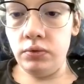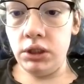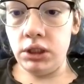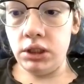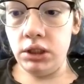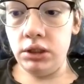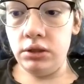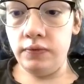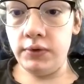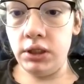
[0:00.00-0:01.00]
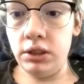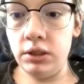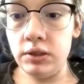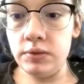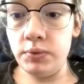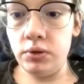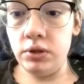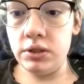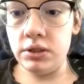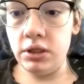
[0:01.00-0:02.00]
when I define
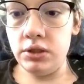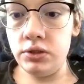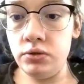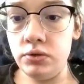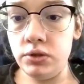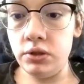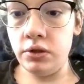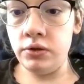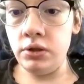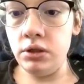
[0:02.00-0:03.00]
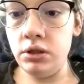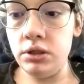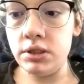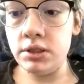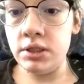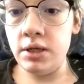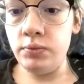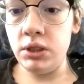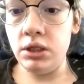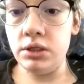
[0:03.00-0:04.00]
exponents, like 2 to the third is the same
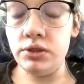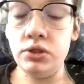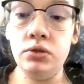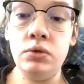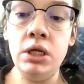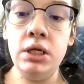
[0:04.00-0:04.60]
thing as 2